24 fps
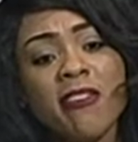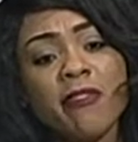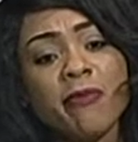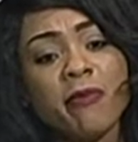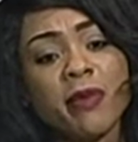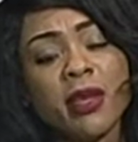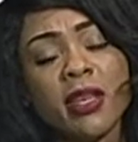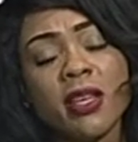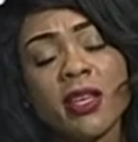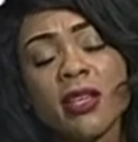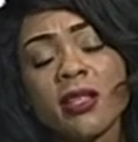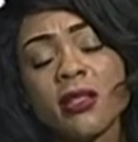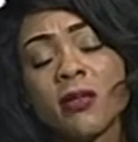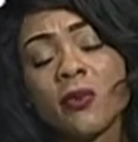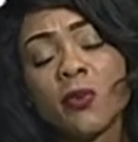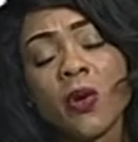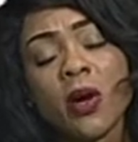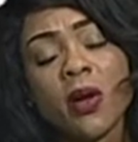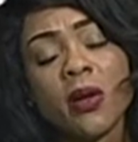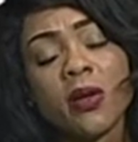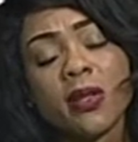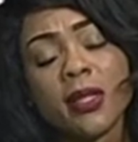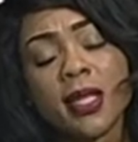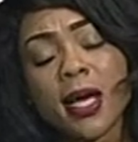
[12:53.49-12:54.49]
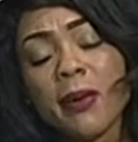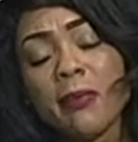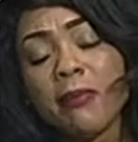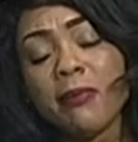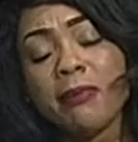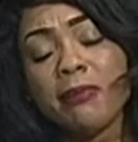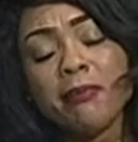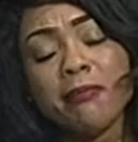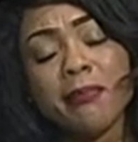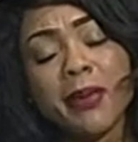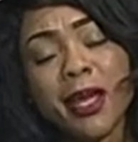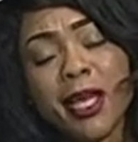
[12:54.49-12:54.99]
me as well that
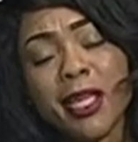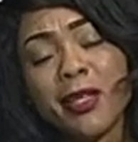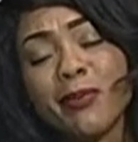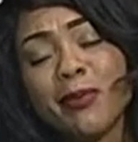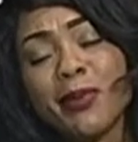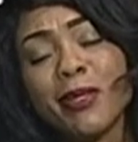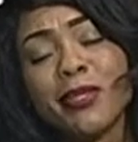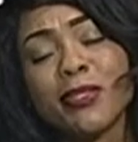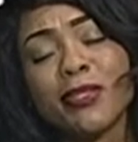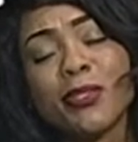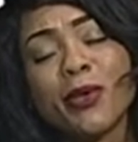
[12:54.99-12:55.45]
made me